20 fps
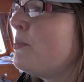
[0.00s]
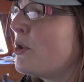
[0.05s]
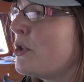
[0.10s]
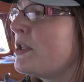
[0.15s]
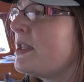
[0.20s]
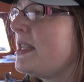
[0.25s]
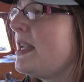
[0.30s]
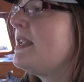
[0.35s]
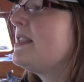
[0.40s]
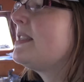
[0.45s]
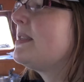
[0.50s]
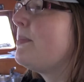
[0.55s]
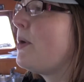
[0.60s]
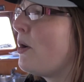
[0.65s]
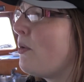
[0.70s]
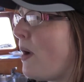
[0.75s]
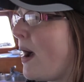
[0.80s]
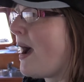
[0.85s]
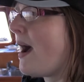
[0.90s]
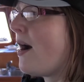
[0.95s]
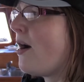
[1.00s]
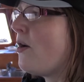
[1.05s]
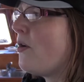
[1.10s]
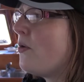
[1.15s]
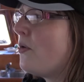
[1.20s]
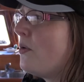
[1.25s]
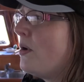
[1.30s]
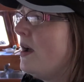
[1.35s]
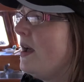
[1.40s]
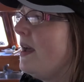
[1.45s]
more sense about
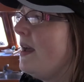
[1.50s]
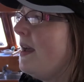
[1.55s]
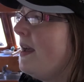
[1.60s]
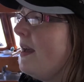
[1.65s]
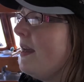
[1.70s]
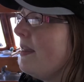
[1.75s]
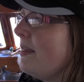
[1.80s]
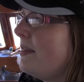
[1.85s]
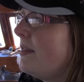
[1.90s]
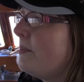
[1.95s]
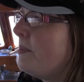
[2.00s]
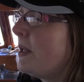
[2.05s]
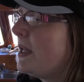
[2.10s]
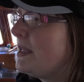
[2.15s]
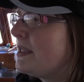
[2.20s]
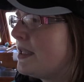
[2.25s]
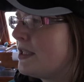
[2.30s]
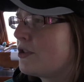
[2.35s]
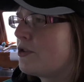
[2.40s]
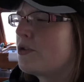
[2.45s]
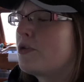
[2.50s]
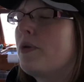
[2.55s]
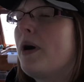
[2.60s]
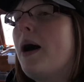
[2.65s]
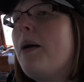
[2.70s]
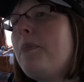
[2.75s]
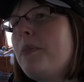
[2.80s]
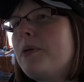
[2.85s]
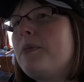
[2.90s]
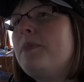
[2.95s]
how the places grew
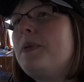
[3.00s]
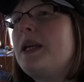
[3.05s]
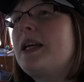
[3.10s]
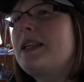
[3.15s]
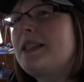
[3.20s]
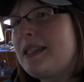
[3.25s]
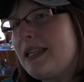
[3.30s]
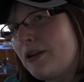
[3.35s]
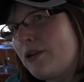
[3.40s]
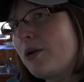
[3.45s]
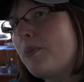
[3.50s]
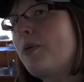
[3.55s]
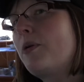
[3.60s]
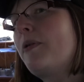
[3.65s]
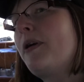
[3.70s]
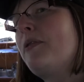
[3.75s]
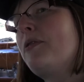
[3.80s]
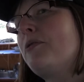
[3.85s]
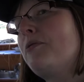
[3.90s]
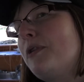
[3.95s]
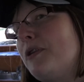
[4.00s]
up because they grew up around the